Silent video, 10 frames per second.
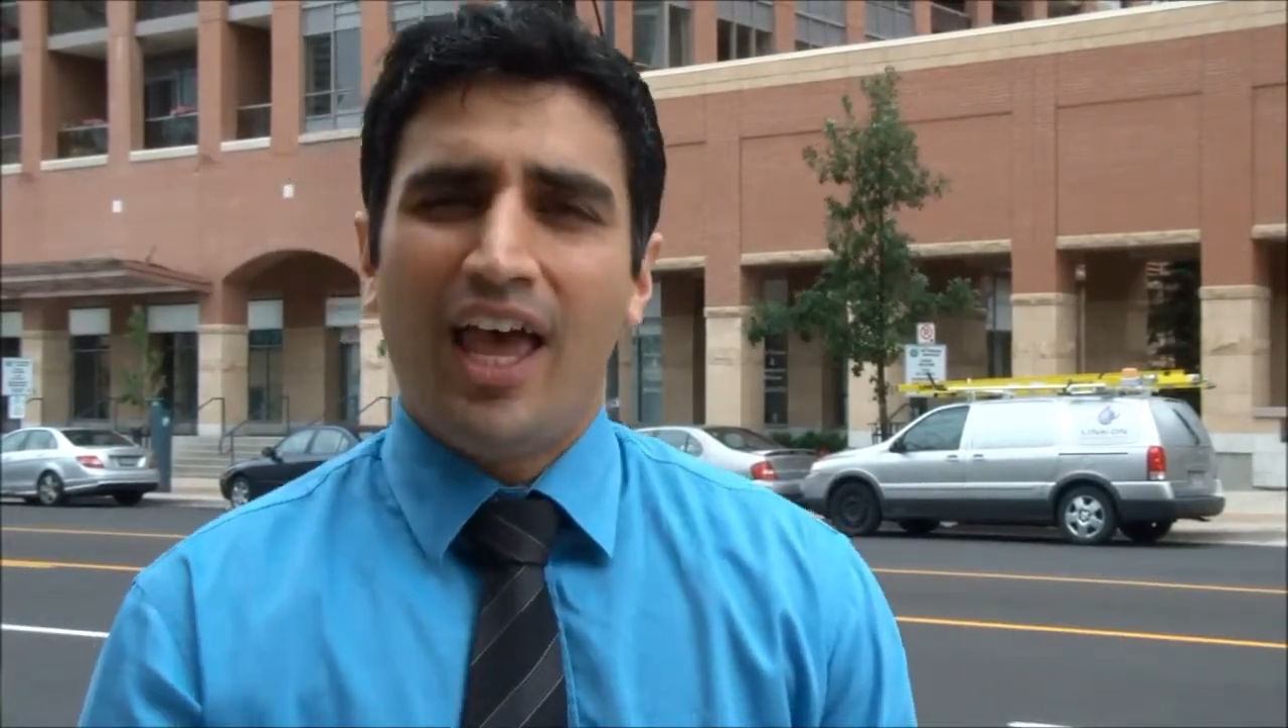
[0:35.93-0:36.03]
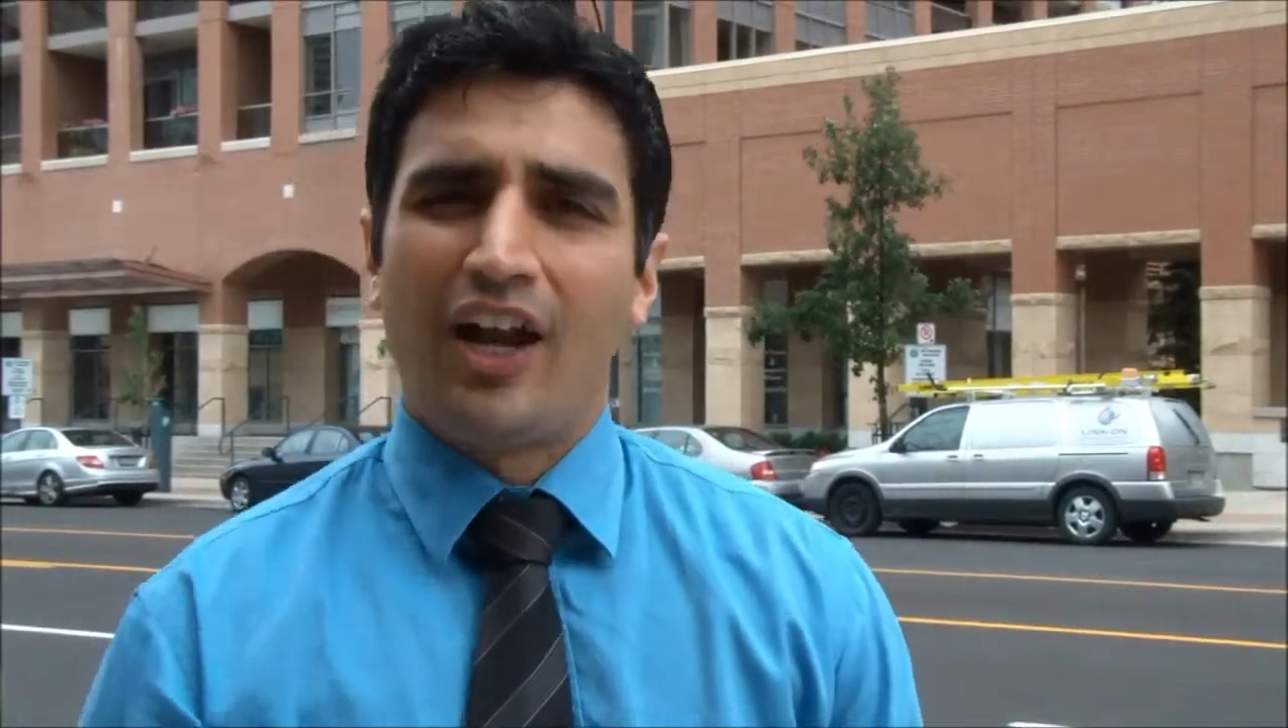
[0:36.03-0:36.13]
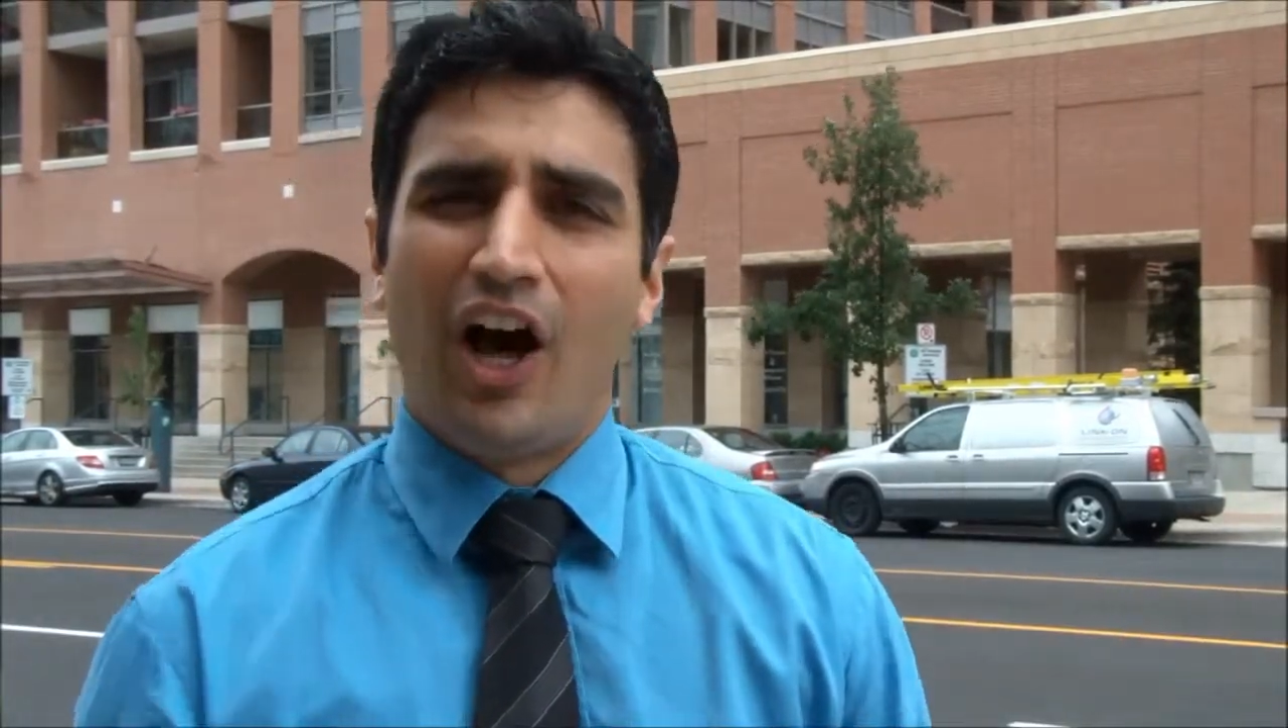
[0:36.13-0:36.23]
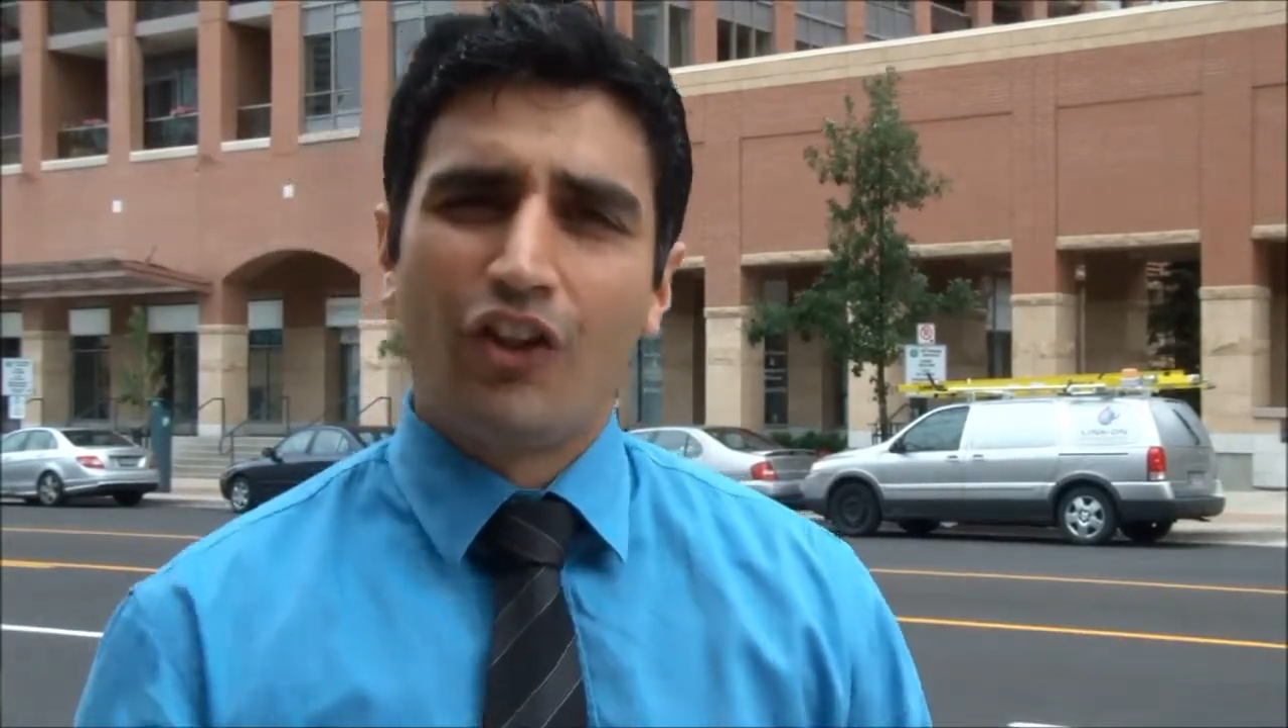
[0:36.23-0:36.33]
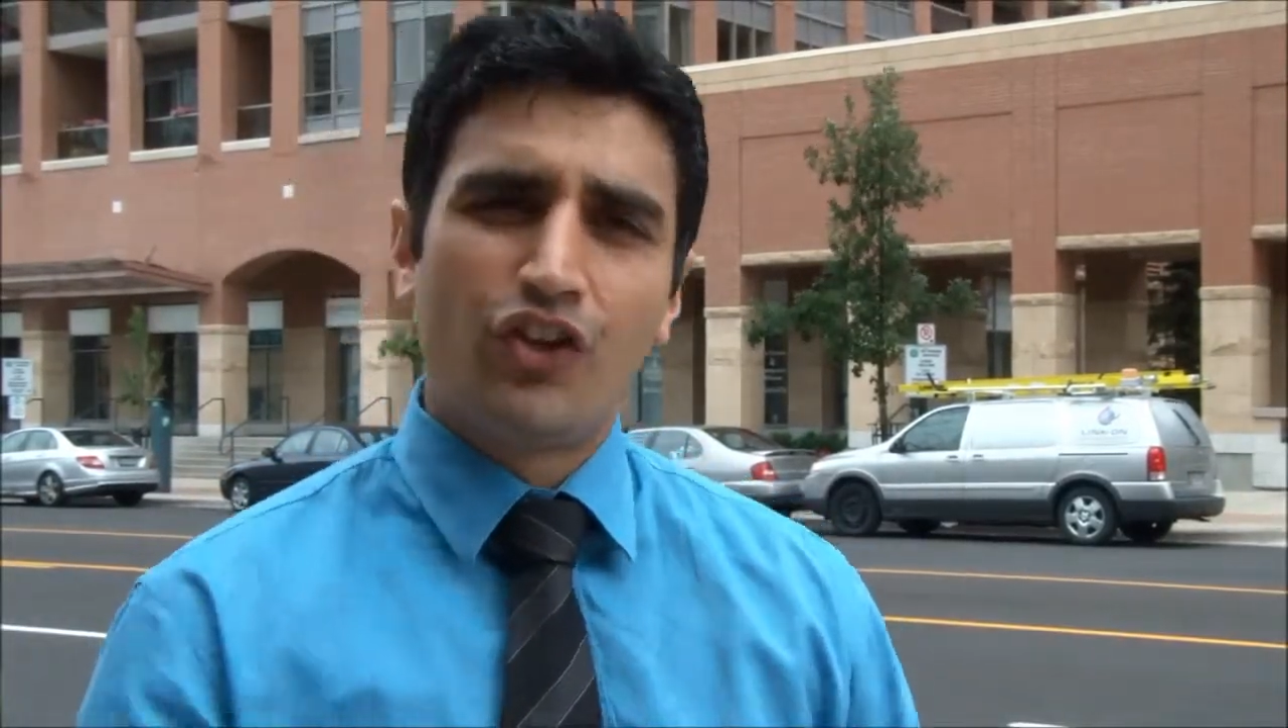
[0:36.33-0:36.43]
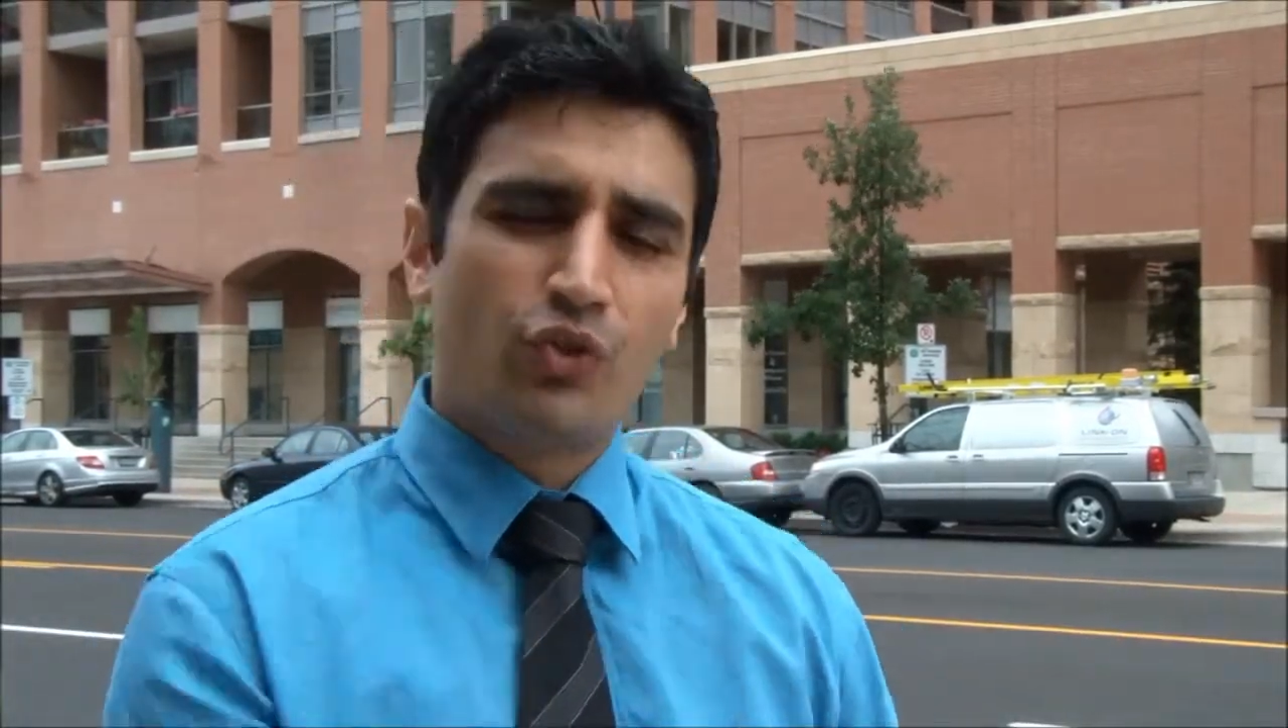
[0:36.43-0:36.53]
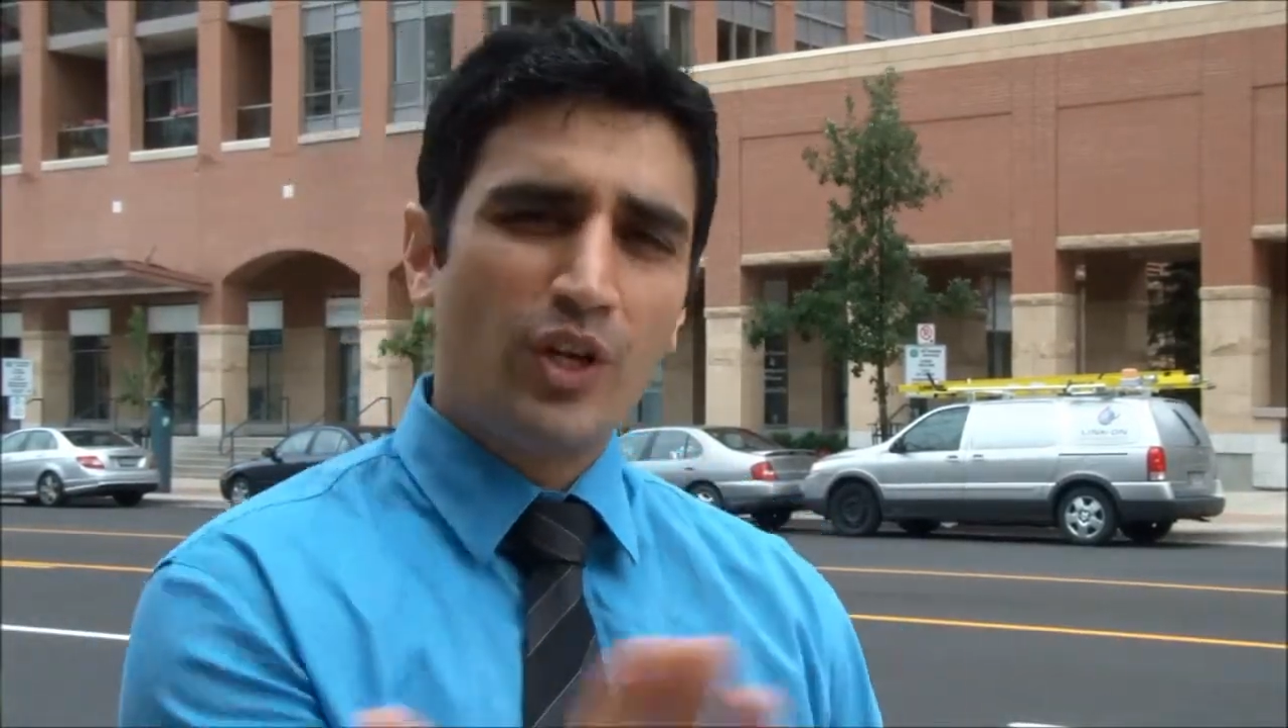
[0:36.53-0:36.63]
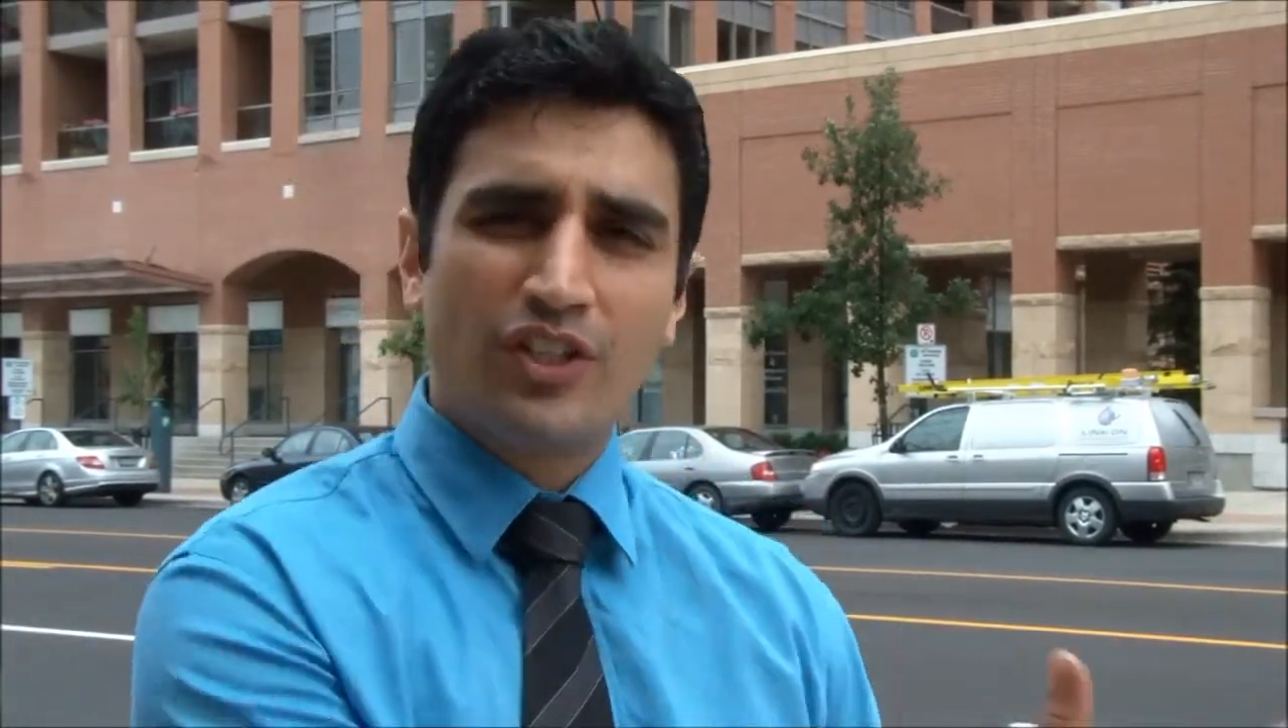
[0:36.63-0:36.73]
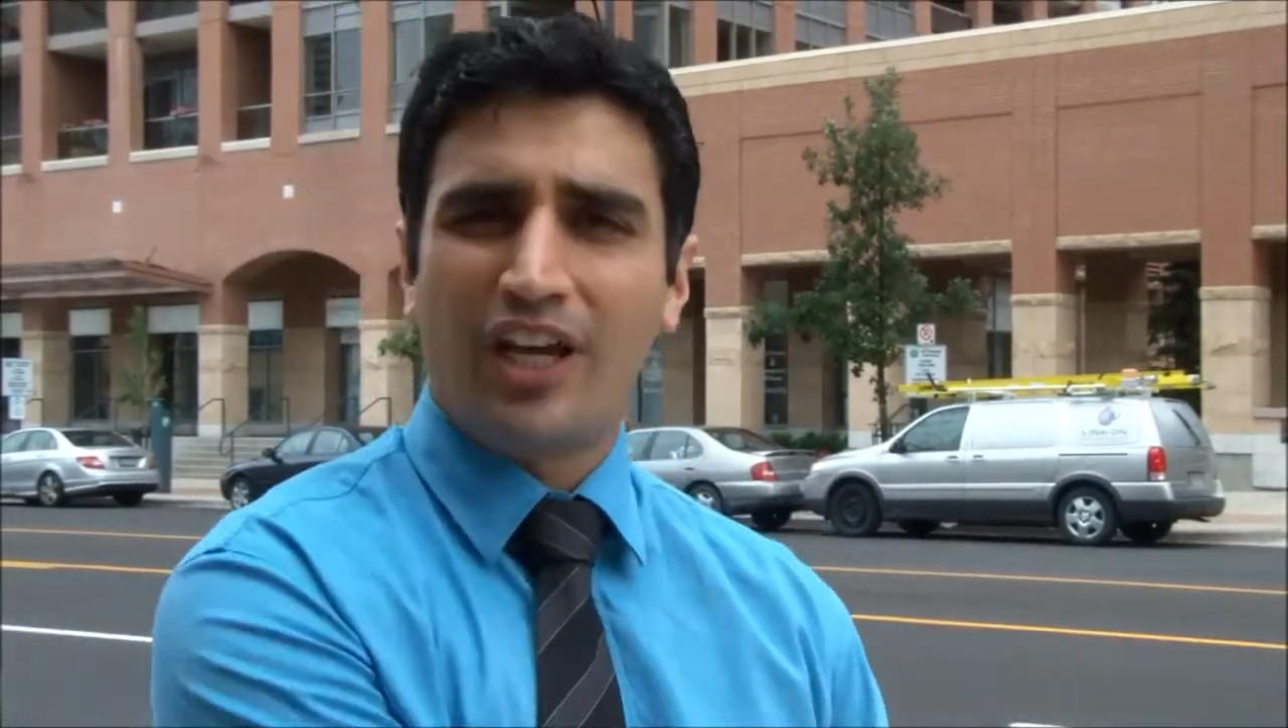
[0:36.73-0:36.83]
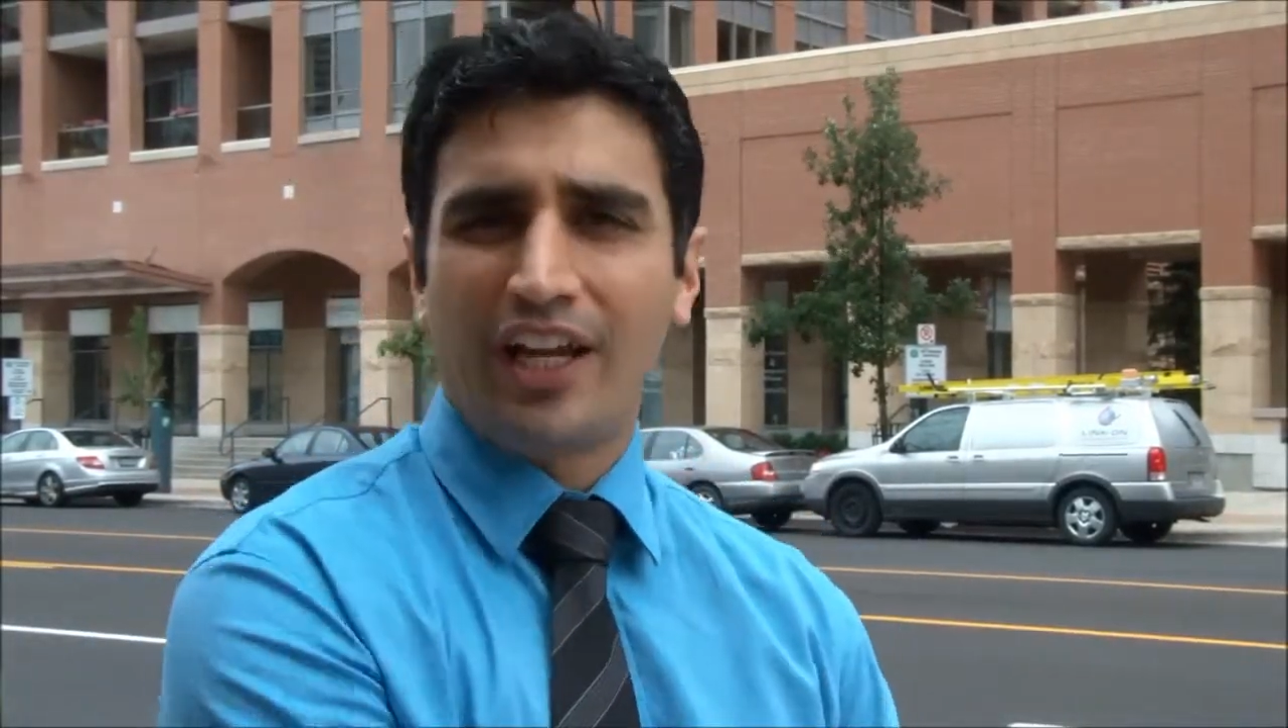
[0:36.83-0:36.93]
and other streets